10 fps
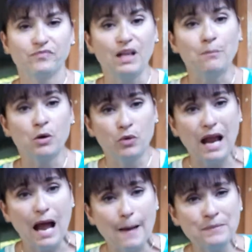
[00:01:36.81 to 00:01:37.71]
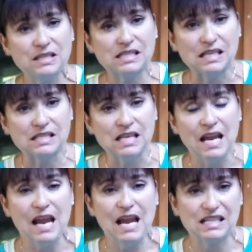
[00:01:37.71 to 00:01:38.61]
But what happens is
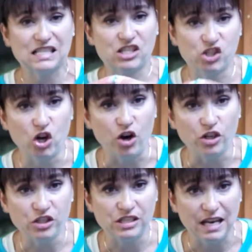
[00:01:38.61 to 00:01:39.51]
it starts